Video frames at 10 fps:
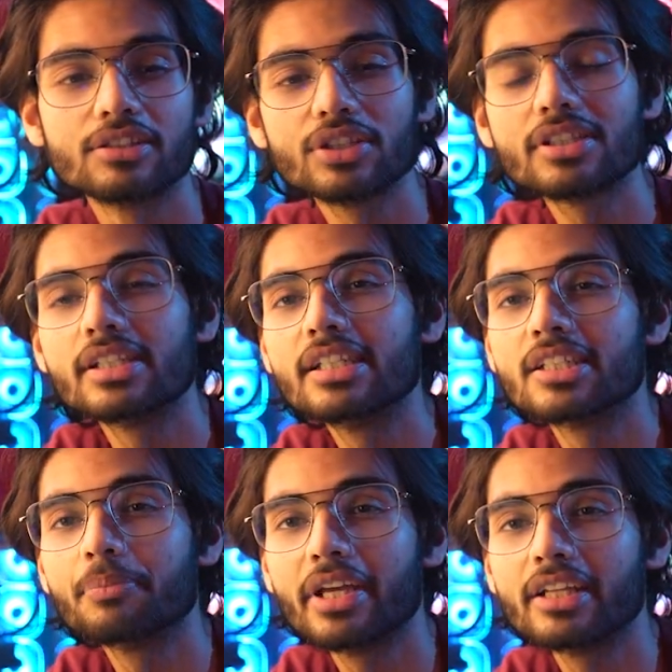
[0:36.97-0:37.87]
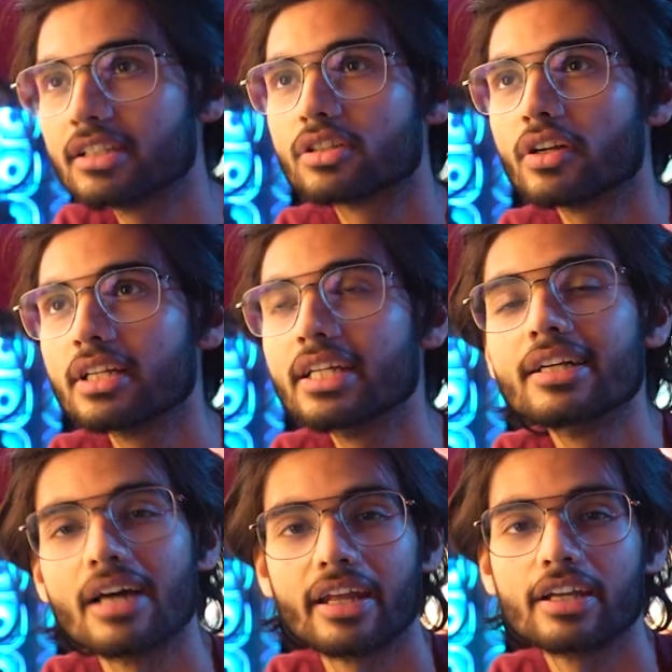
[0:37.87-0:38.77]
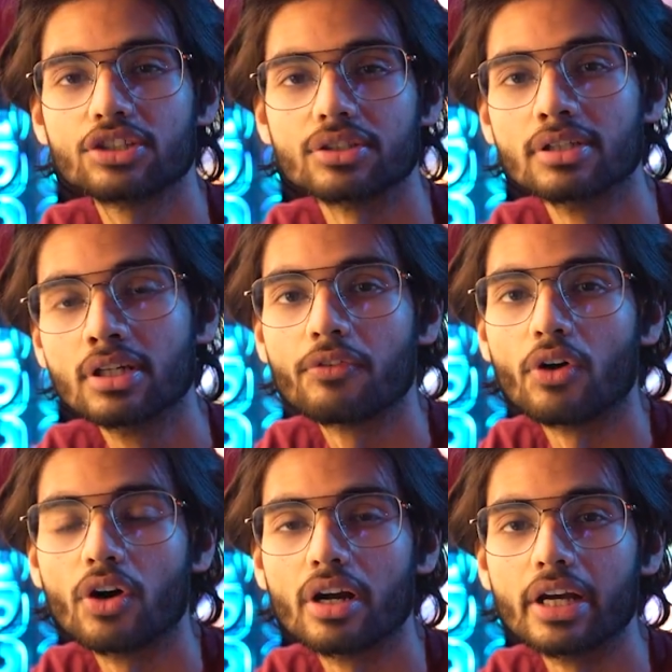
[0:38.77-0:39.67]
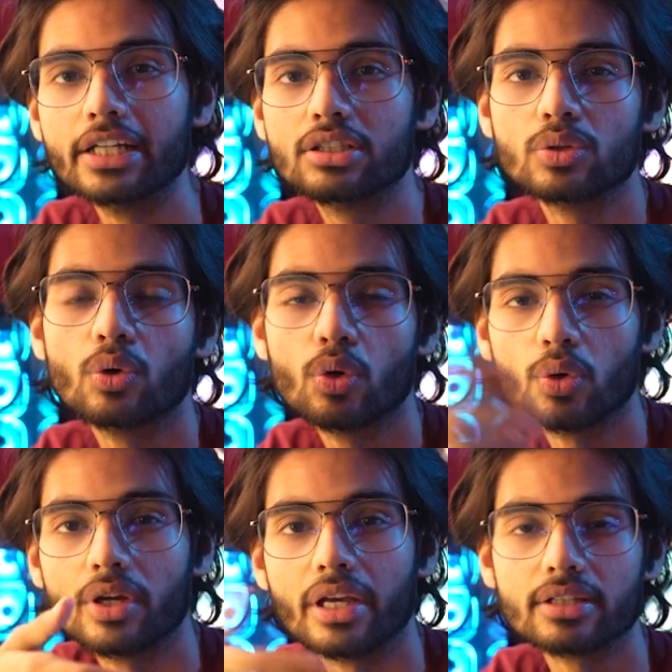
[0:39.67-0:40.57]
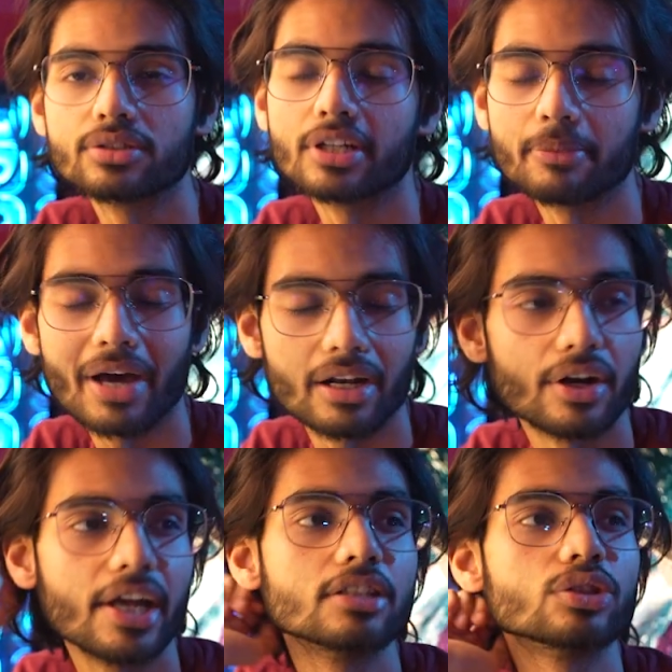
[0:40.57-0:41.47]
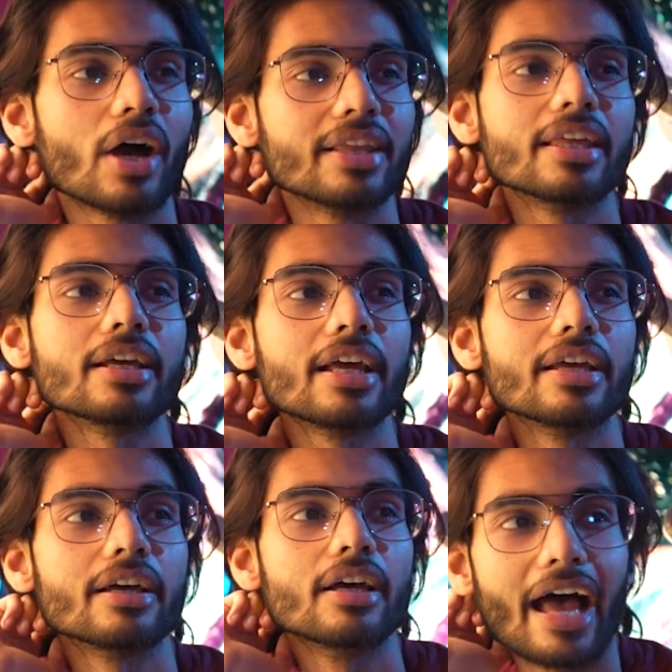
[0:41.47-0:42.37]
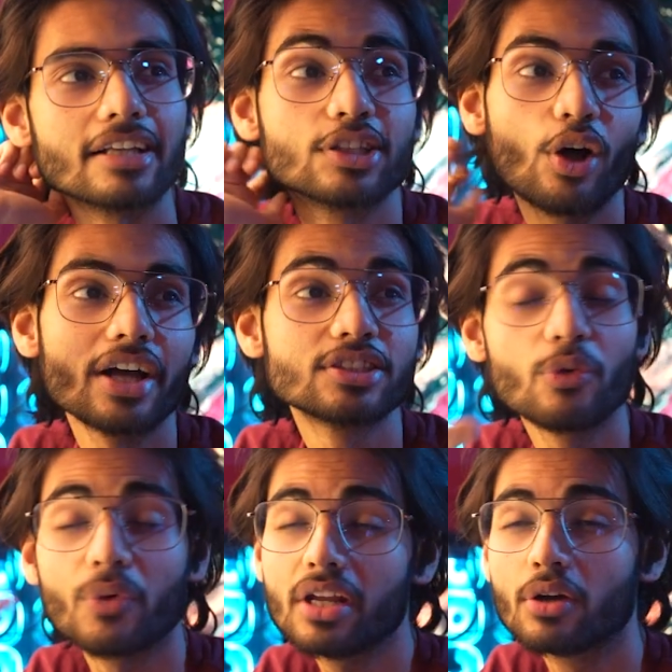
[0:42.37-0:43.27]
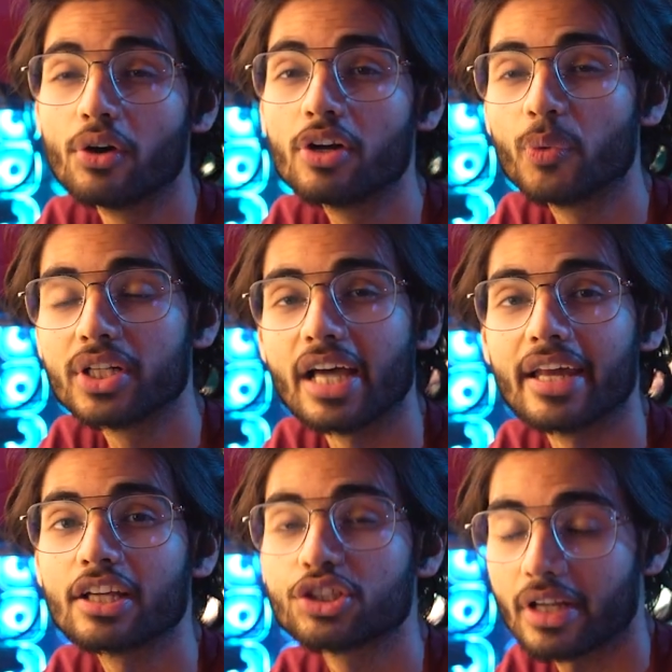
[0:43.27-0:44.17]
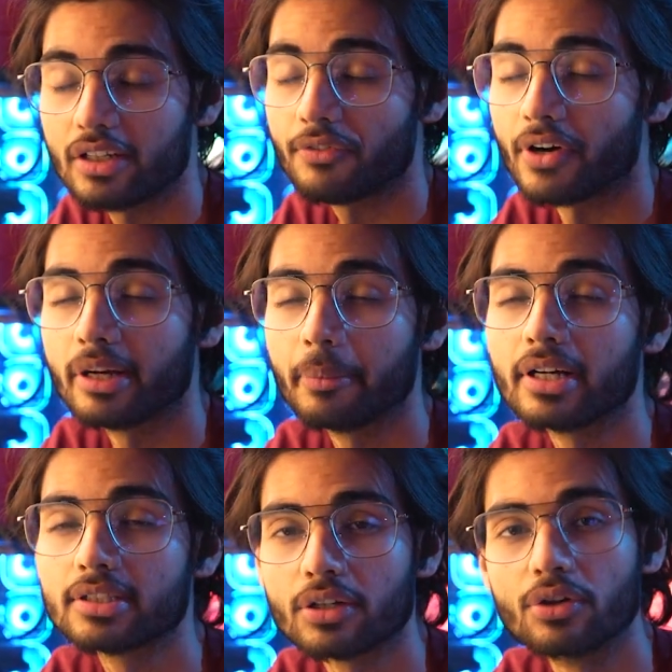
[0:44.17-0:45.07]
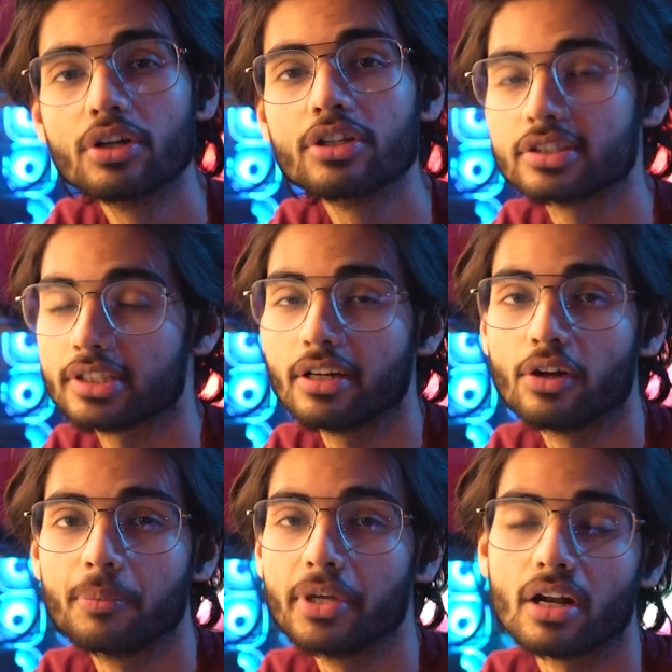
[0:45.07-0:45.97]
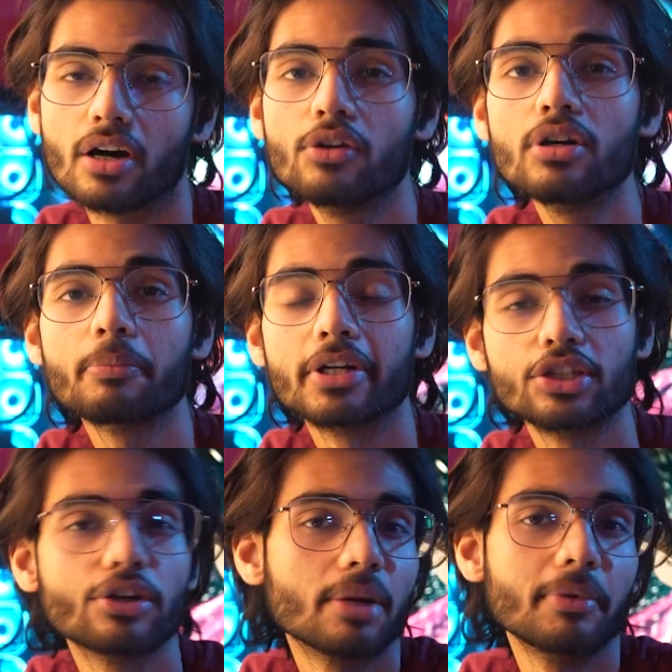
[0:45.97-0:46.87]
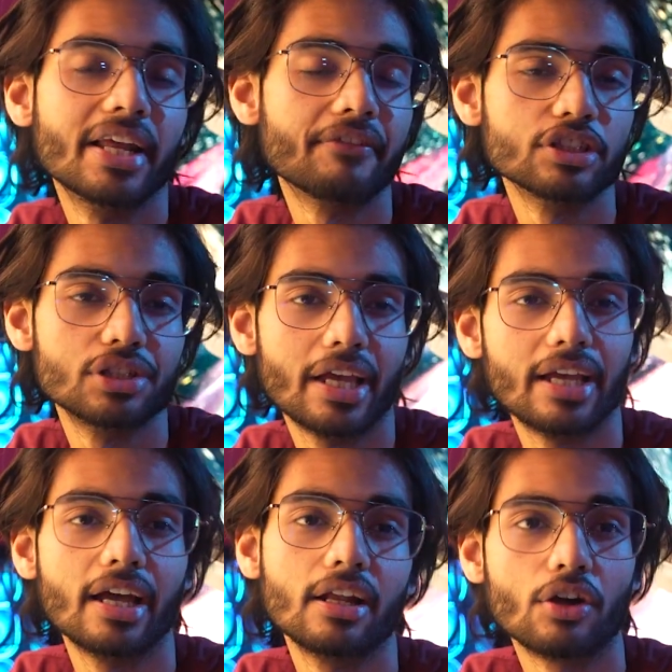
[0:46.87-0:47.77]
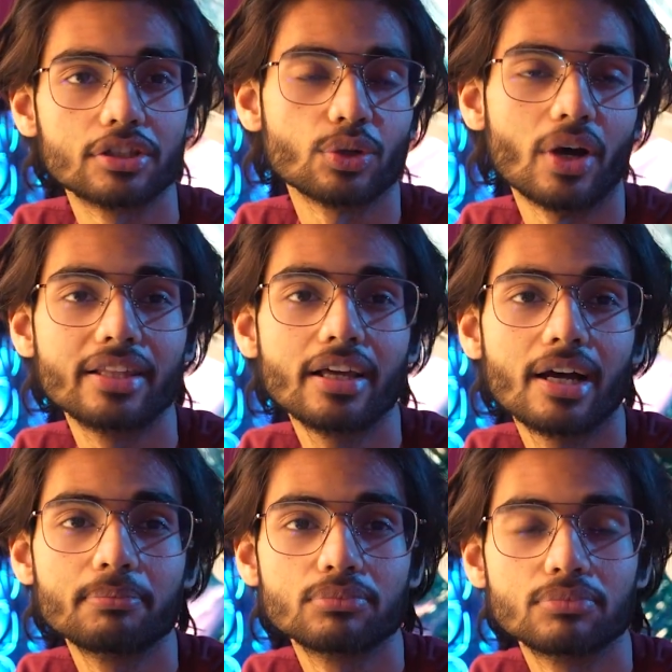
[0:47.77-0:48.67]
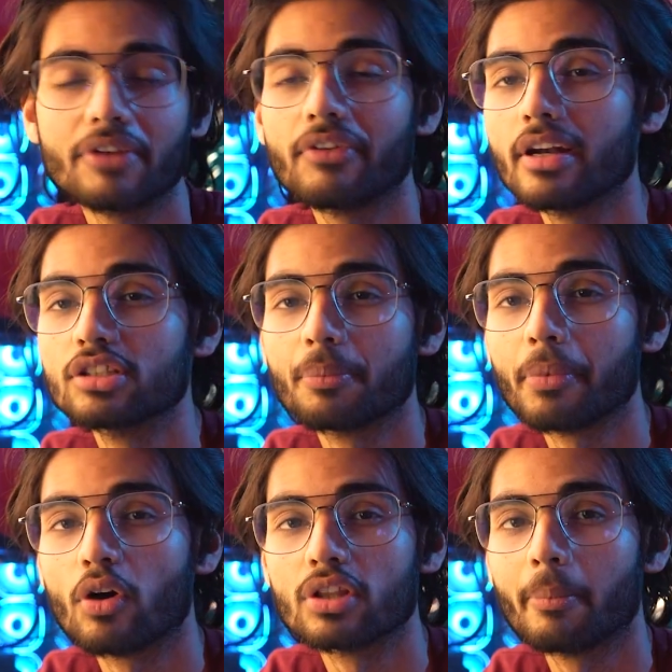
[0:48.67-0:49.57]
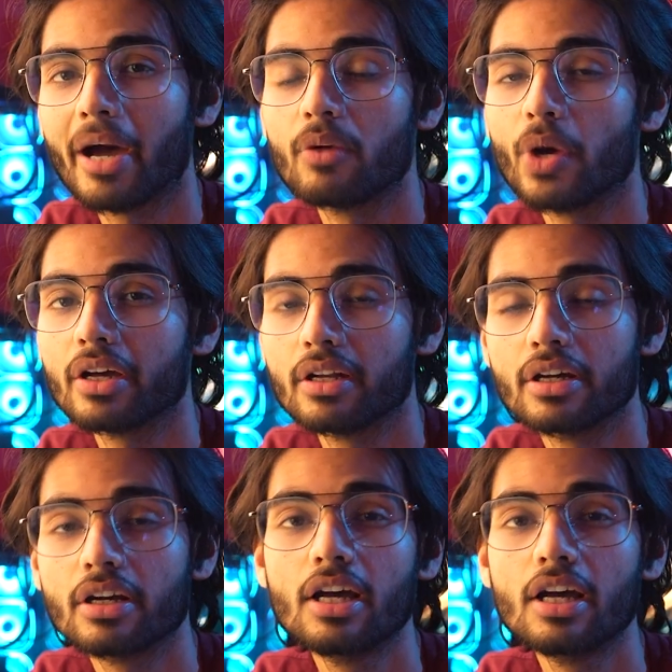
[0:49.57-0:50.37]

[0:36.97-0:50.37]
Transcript: just the reason being it's gonna need direction for it to go in a certain manner, right? So I think as long as you're very good with direction and your fundamentals are good, you're still gonna be around, but you're gonna be leveraging AI a lot. So I think I'm definitely jumping on the bandwagon here